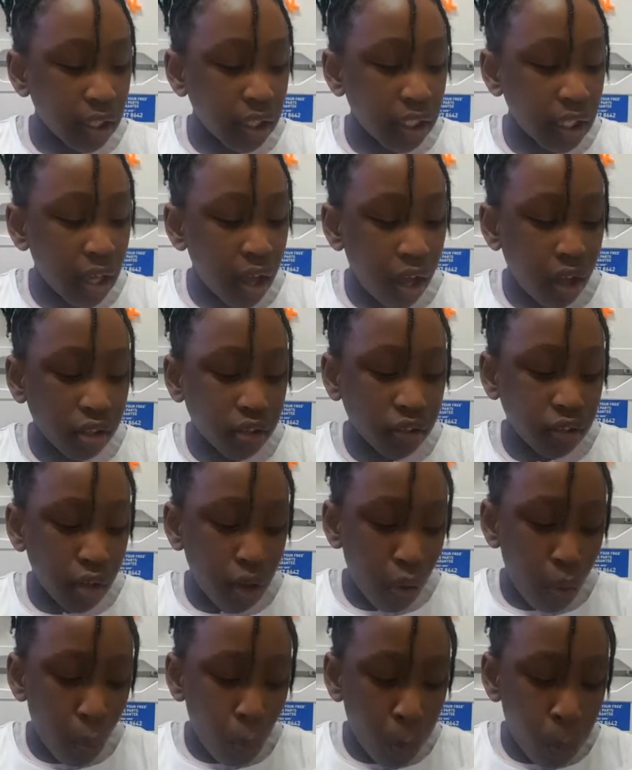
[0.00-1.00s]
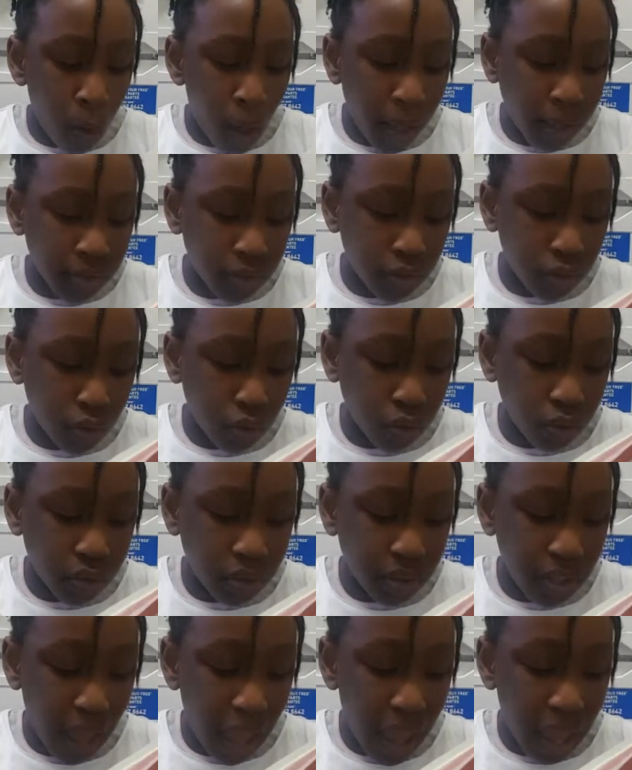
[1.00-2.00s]
he asked, "Why so
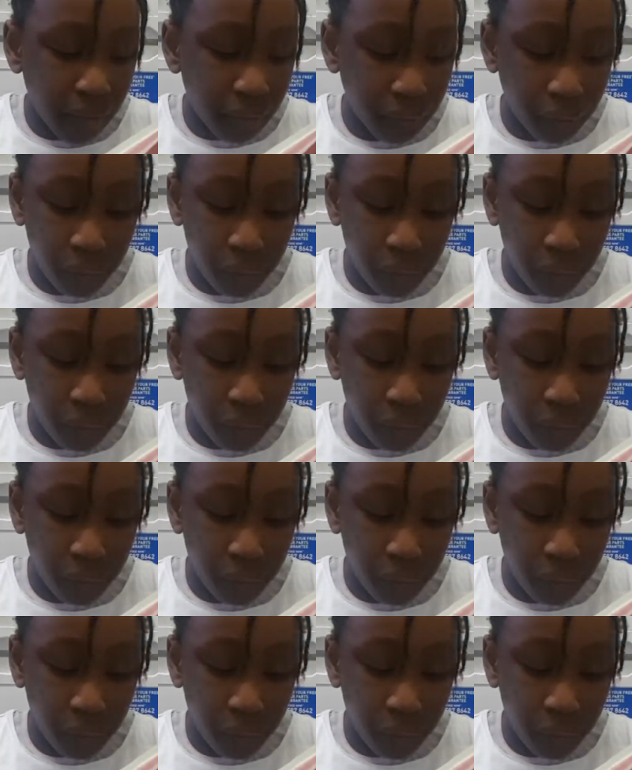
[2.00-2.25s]
sad,